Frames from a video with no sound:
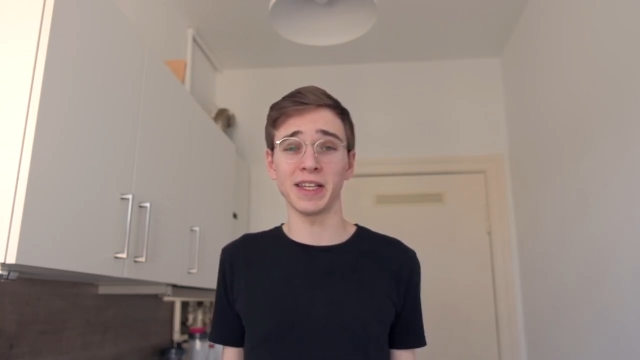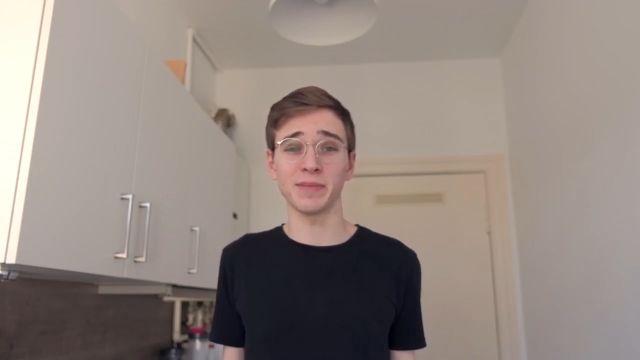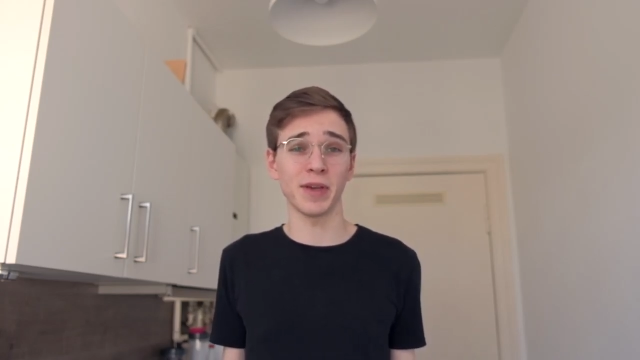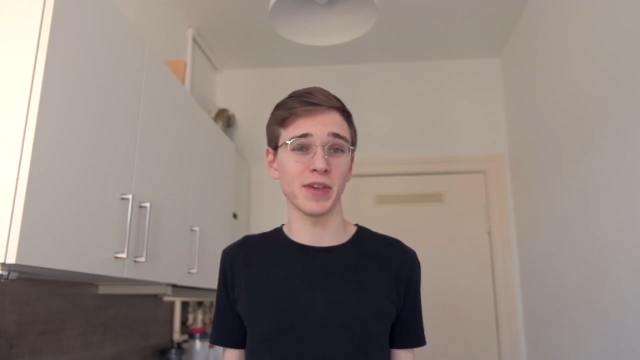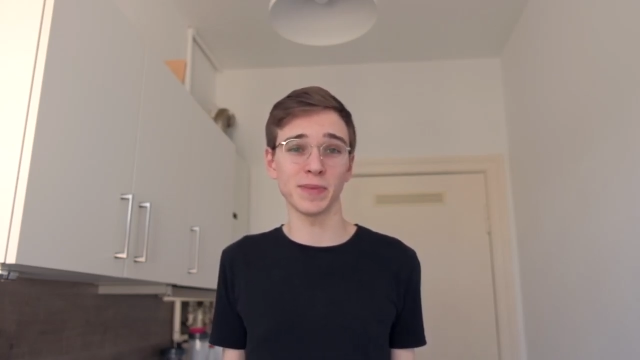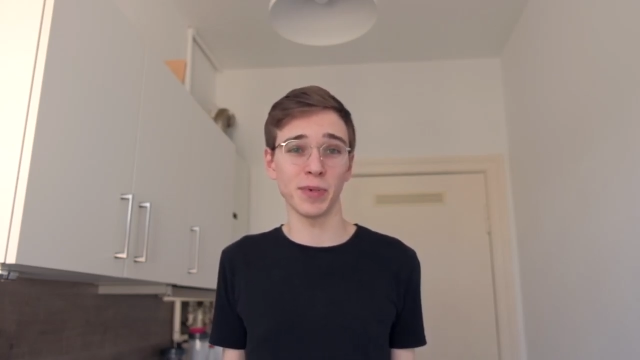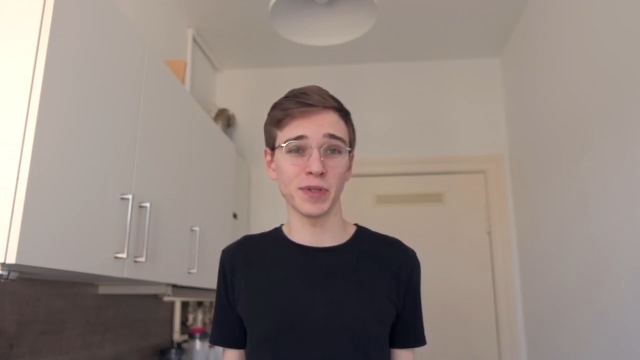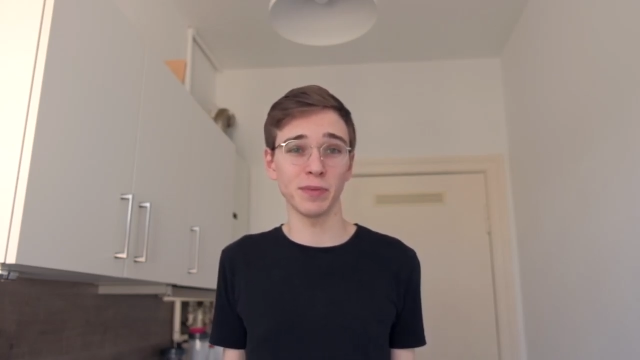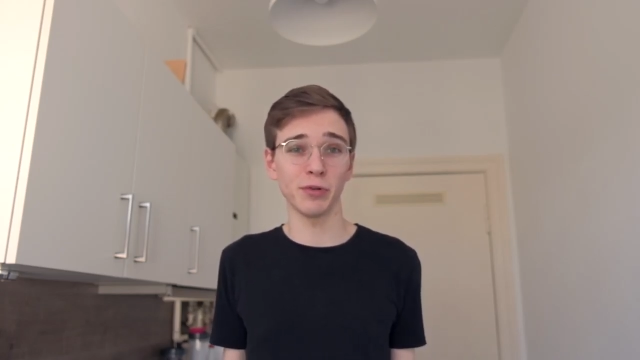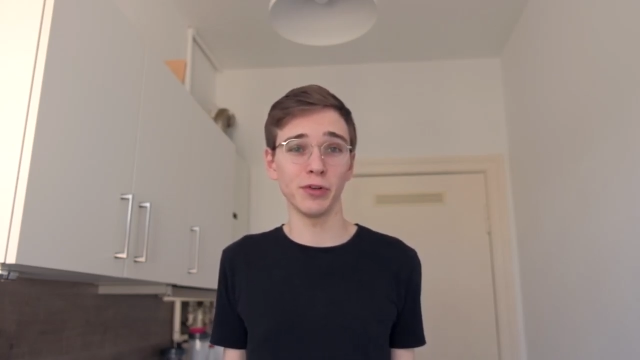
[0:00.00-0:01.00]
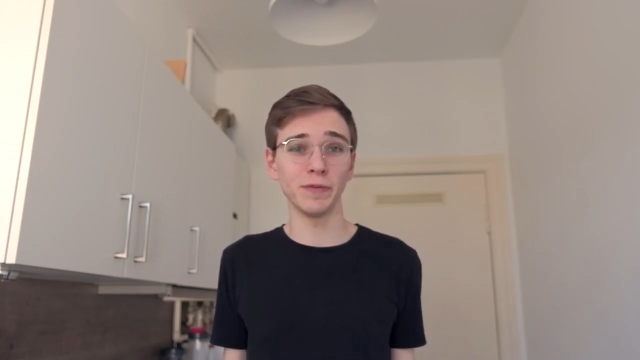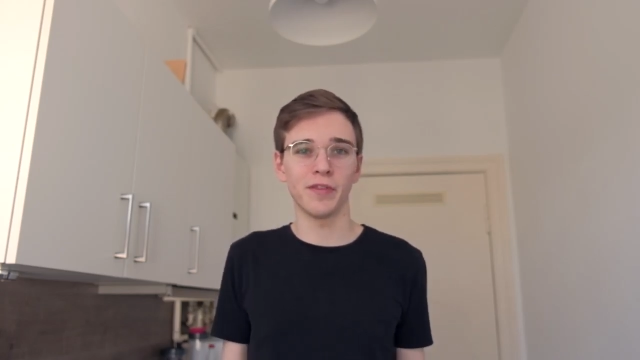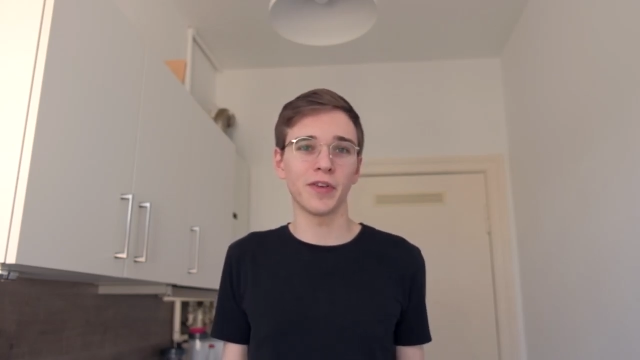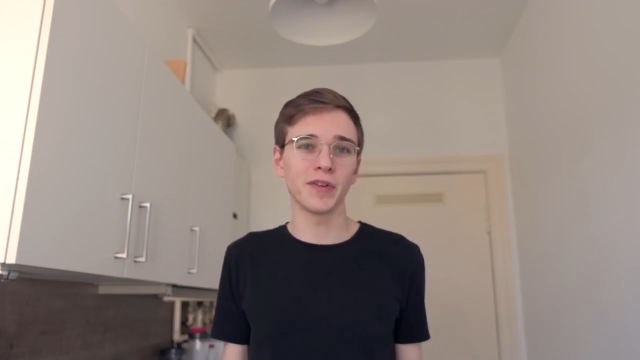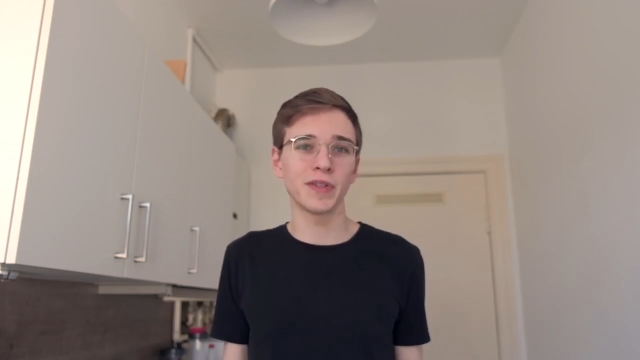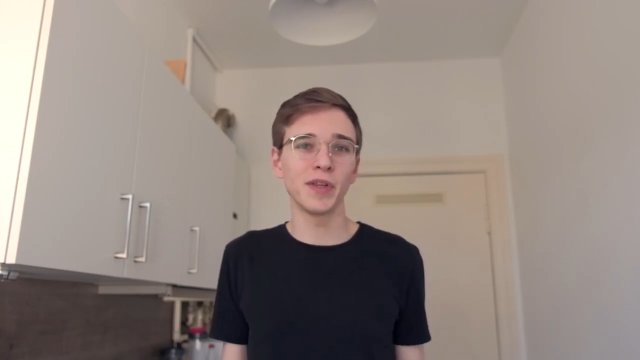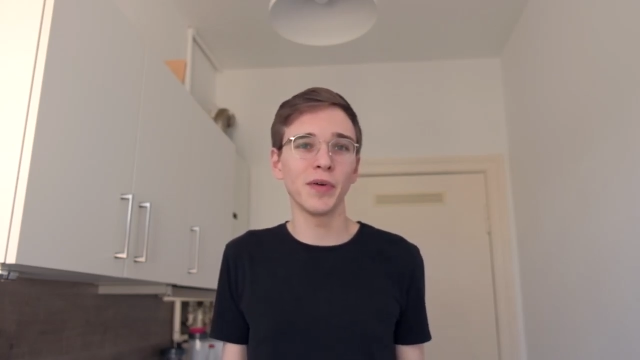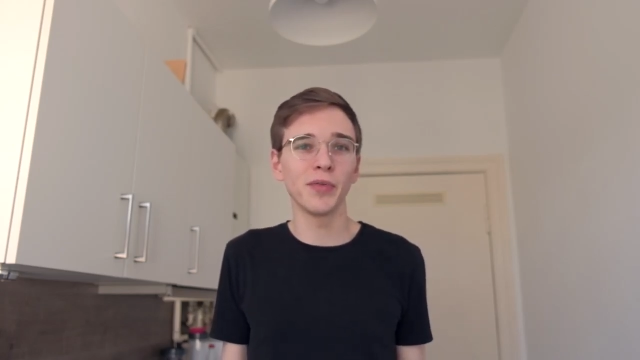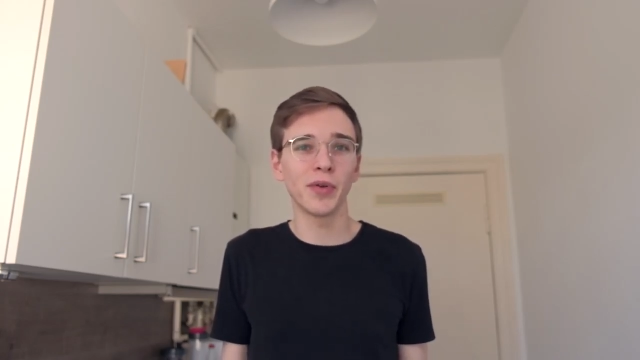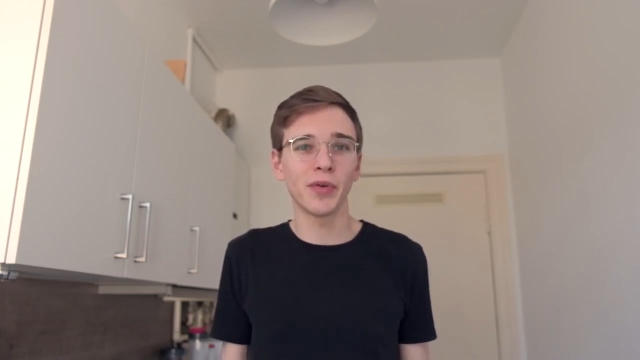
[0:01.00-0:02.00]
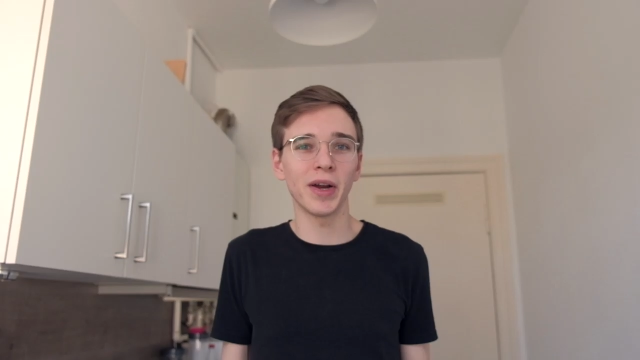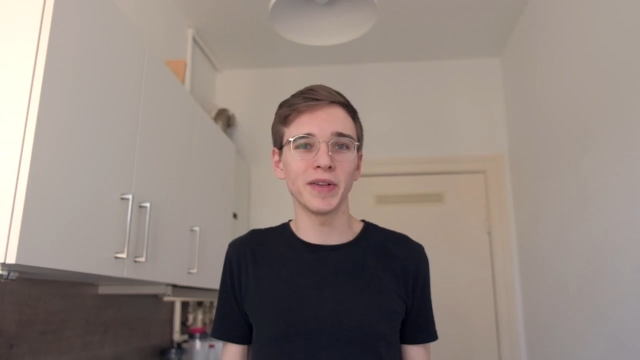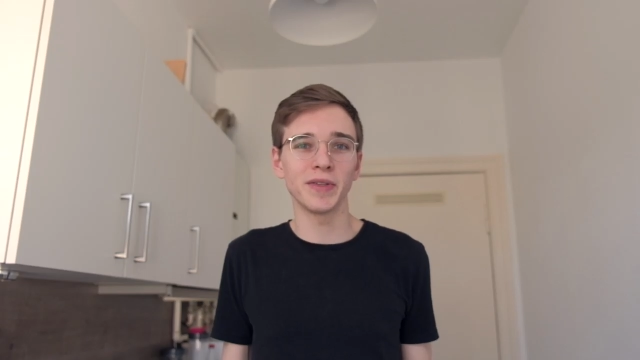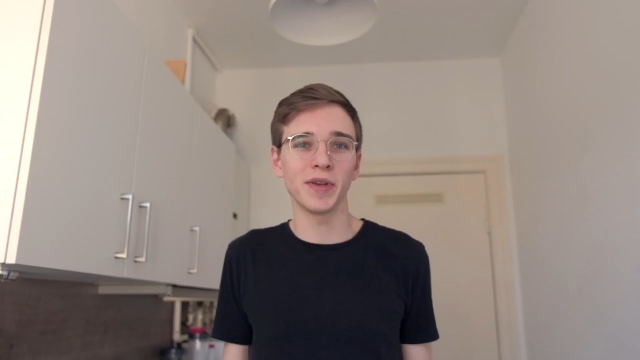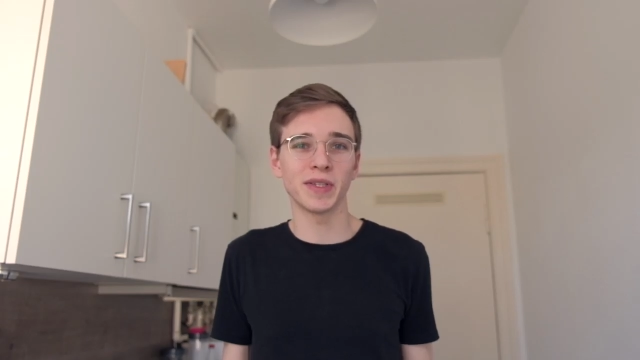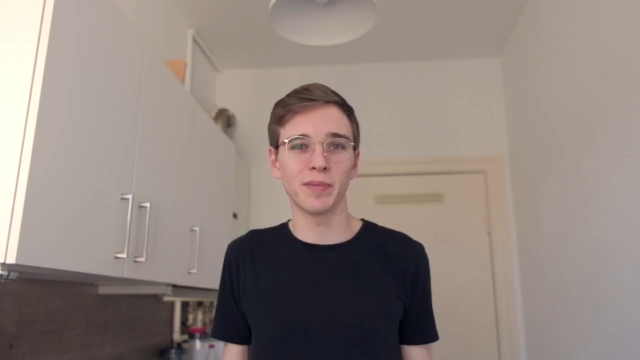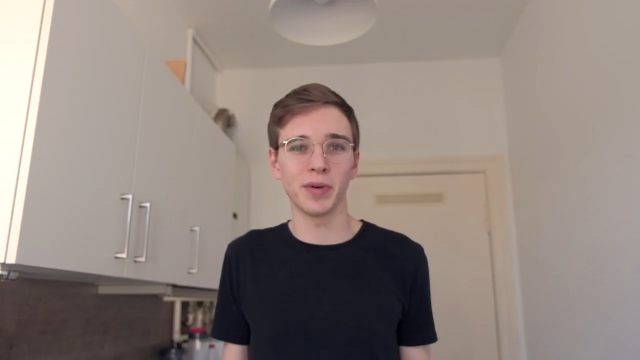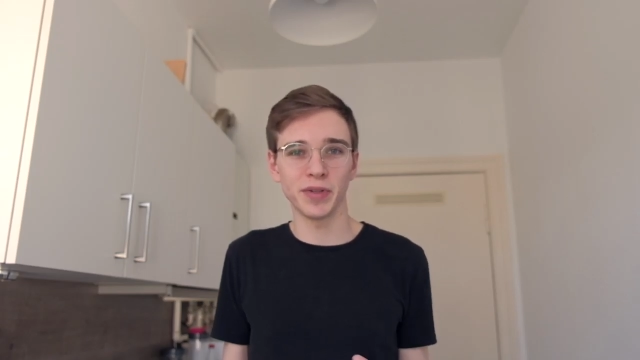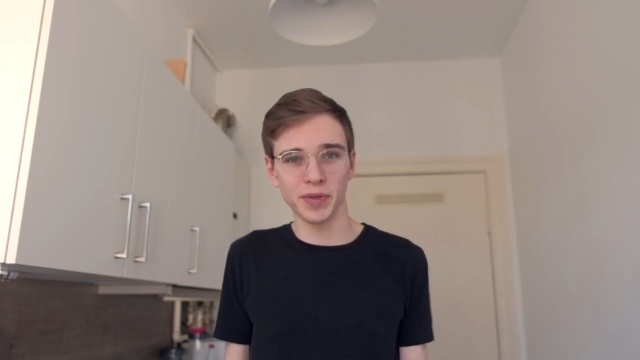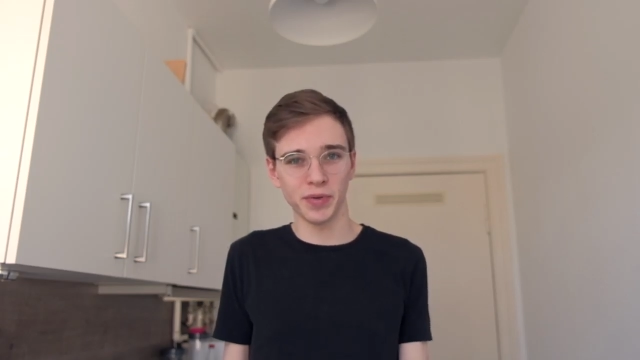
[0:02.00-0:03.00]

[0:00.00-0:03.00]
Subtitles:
as much as possible. Of course, no one requires you as a person